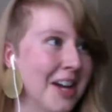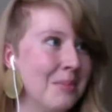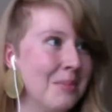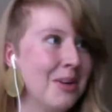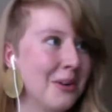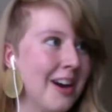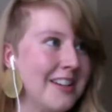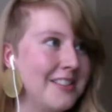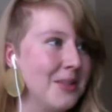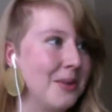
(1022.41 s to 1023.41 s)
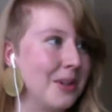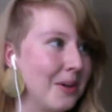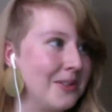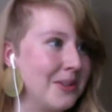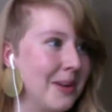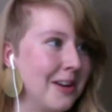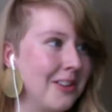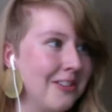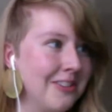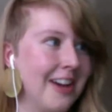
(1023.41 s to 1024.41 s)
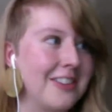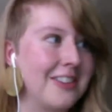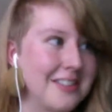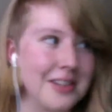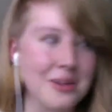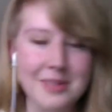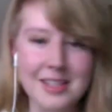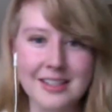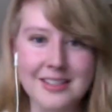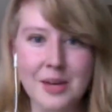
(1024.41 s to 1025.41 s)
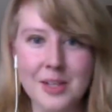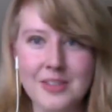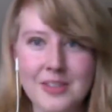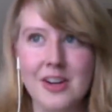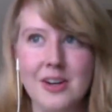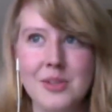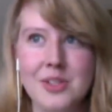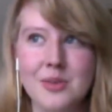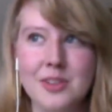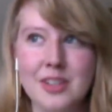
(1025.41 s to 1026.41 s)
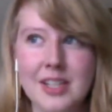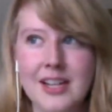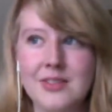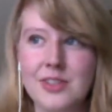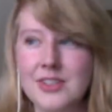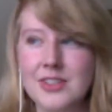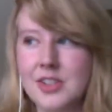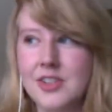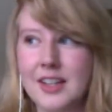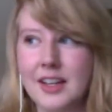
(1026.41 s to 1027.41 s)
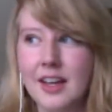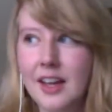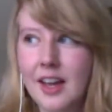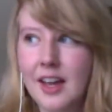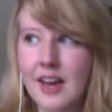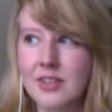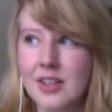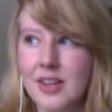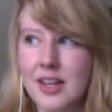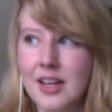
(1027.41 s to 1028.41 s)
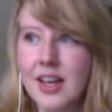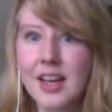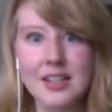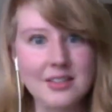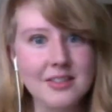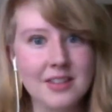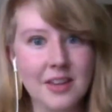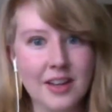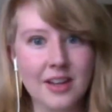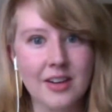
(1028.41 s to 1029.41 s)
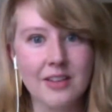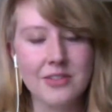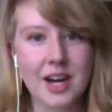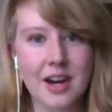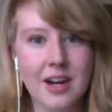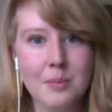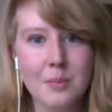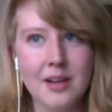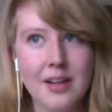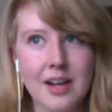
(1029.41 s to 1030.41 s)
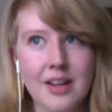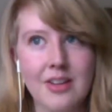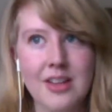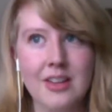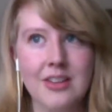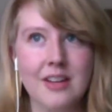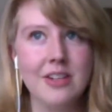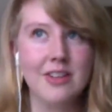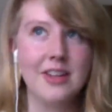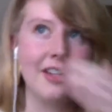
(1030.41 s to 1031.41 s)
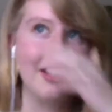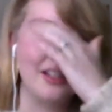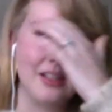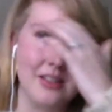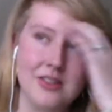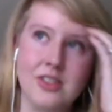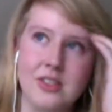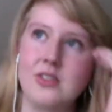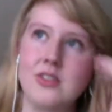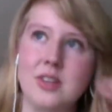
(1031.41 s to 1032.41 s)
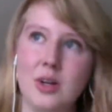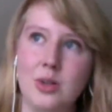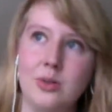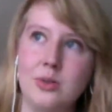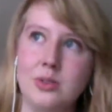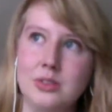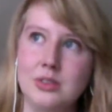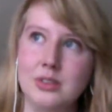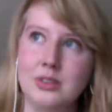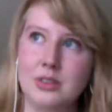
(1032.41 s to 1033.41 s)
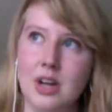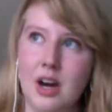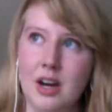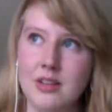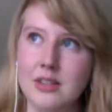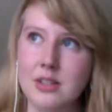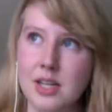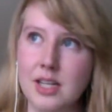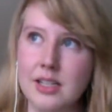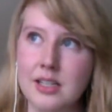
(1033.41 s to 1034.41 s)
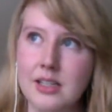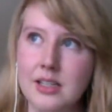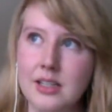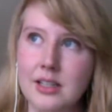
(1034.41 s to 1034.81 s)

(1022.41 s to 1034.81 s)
But otherwise, you can always depend on the fact that it's going to be 10 weeks long, which is really nice for scheduling everything. It doesn't sound like a lot of time, but I think that everything is just so concentrated.